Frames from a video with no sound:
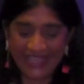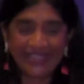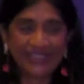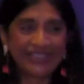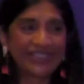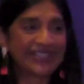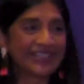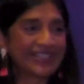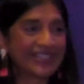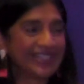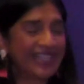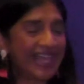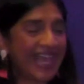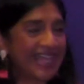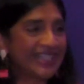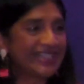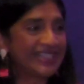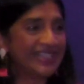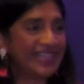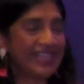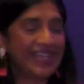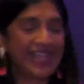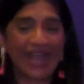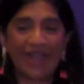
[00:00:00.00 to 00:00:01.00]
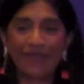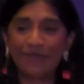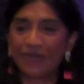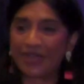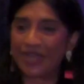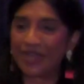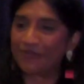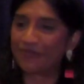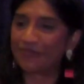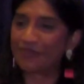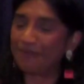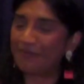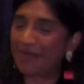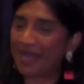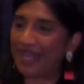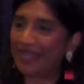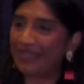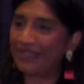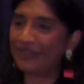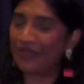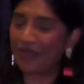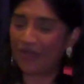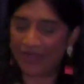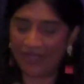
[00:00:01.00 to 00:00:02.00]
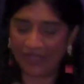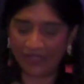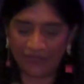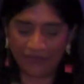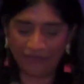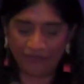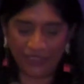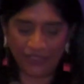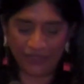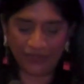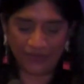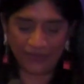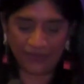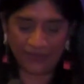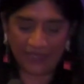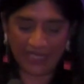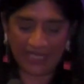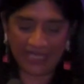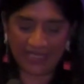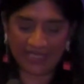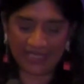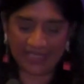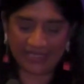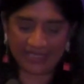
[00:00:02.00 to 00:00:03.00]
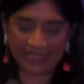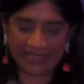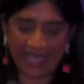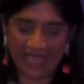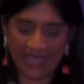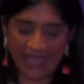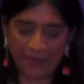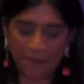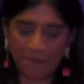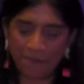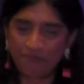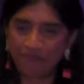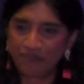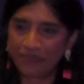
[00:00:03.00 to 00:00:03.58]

So the last thing I want to remind all of you is that,